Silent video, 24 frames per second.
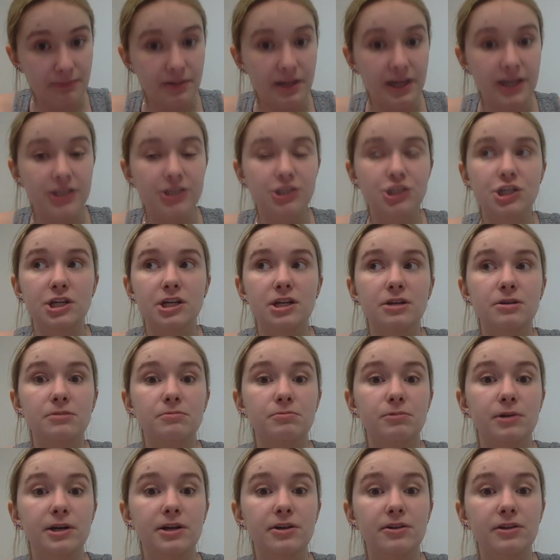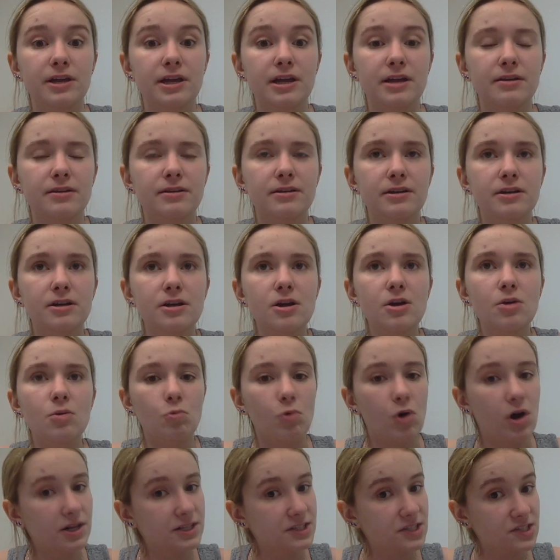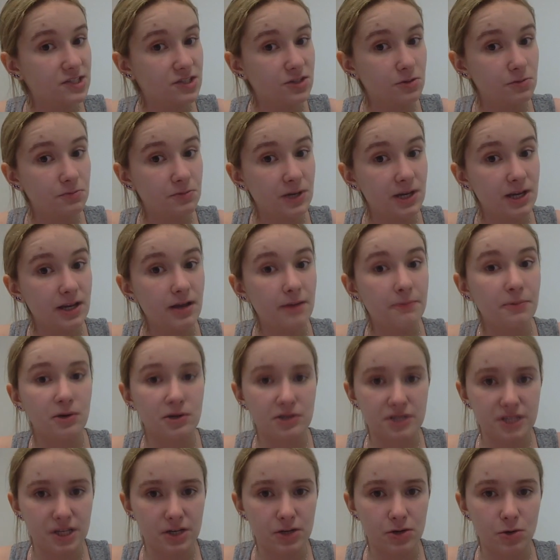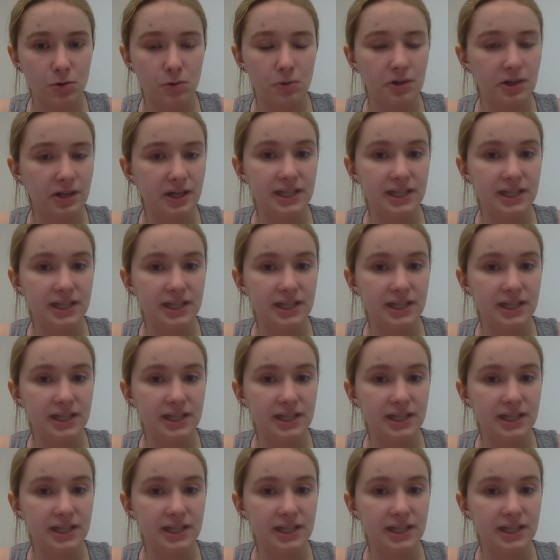Like she really wants to be a person who will